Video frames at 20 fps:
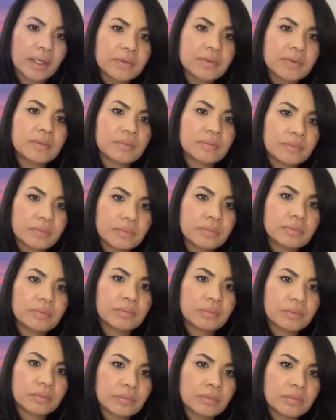Maybe not
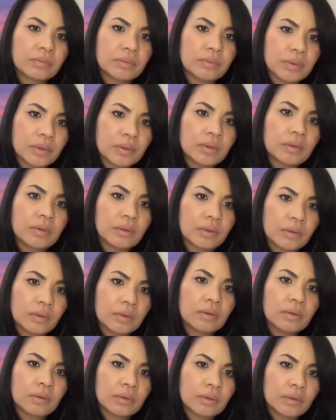directly, but you
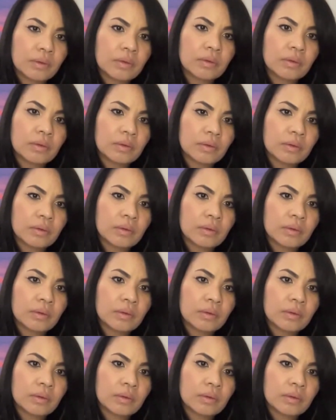had to